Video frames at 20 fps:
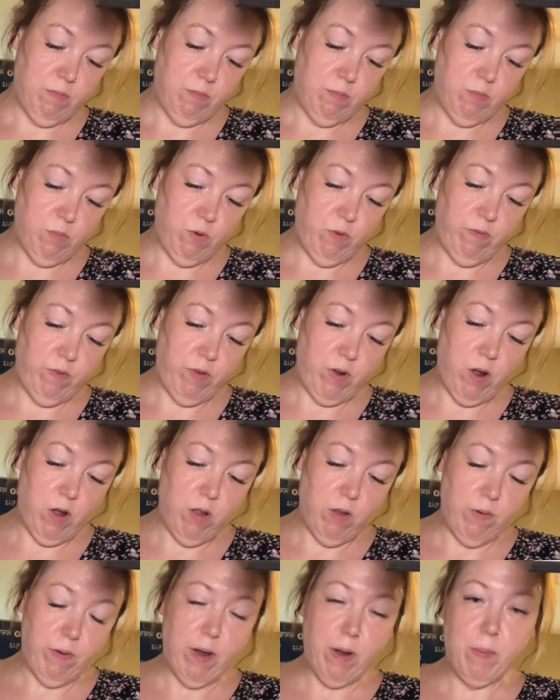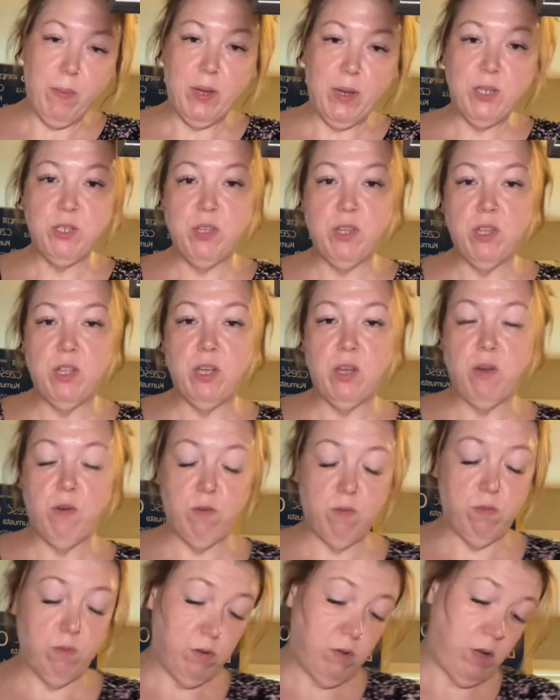move it all around, make sure that
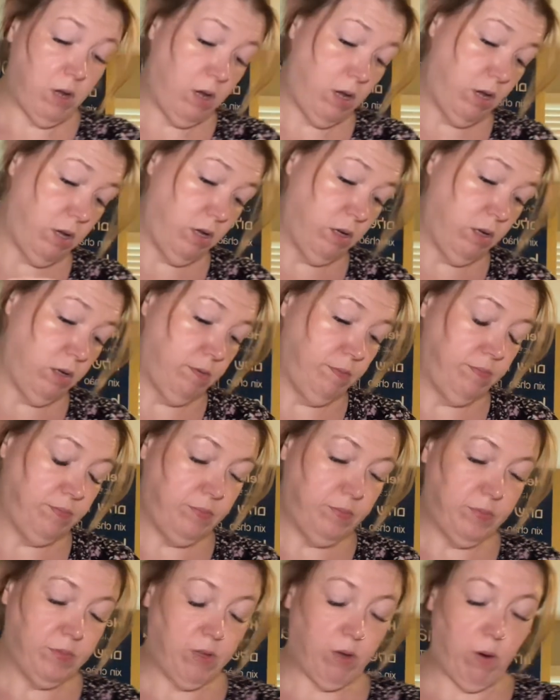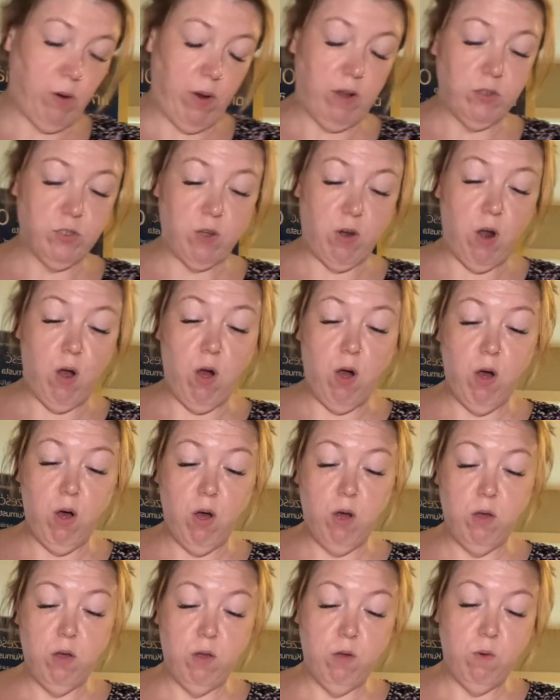the grounds are
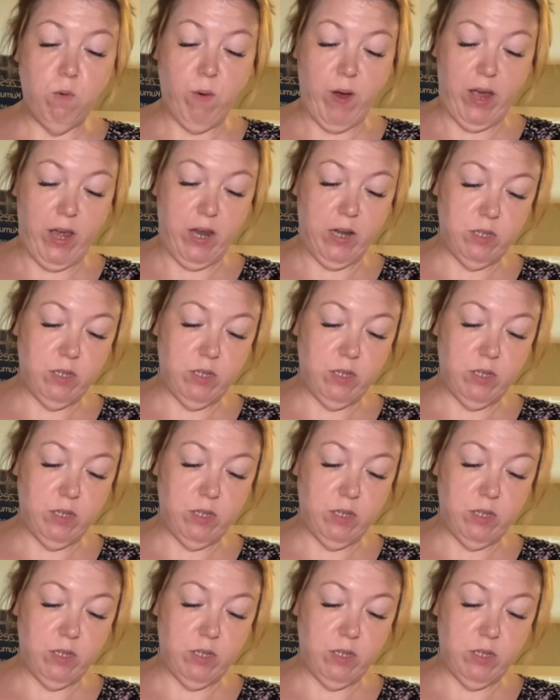all wet.